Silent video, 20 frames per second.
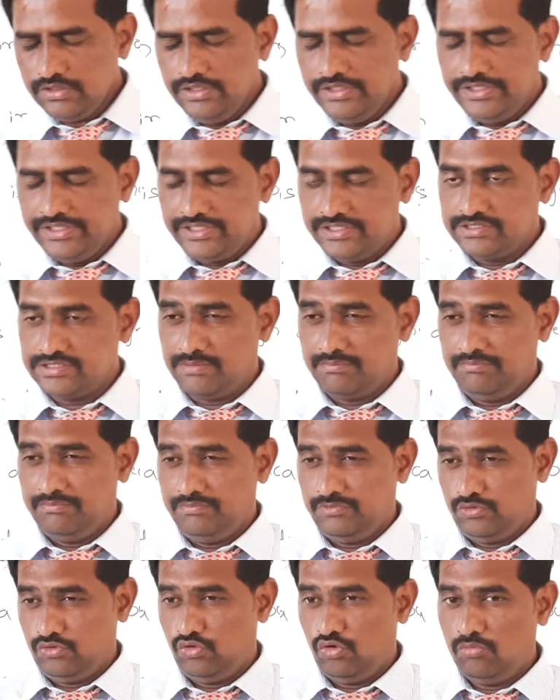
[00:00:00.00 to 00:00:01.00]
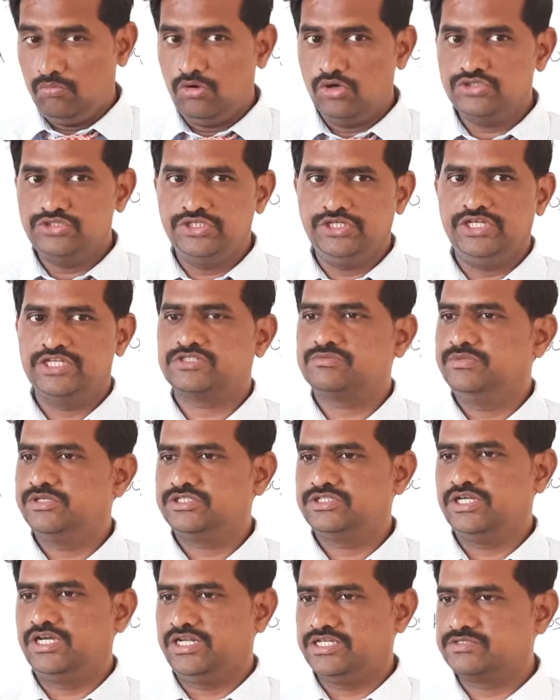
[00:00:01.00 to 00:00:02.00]
it is a homogeneous
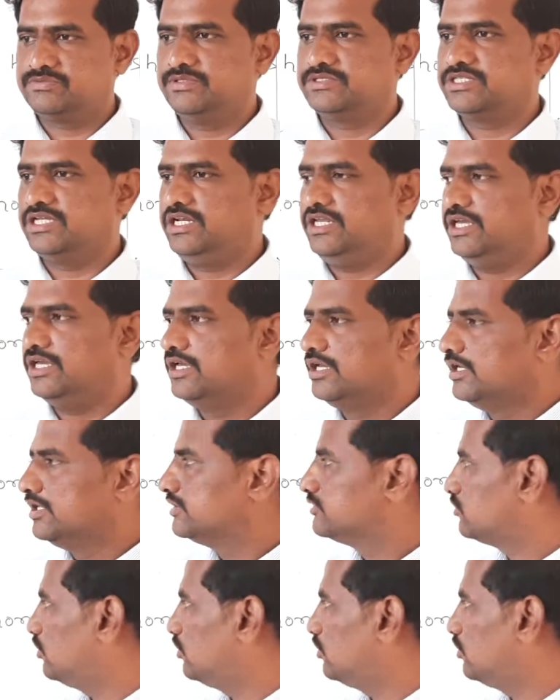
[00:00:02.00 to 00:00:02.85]
mixture. Especially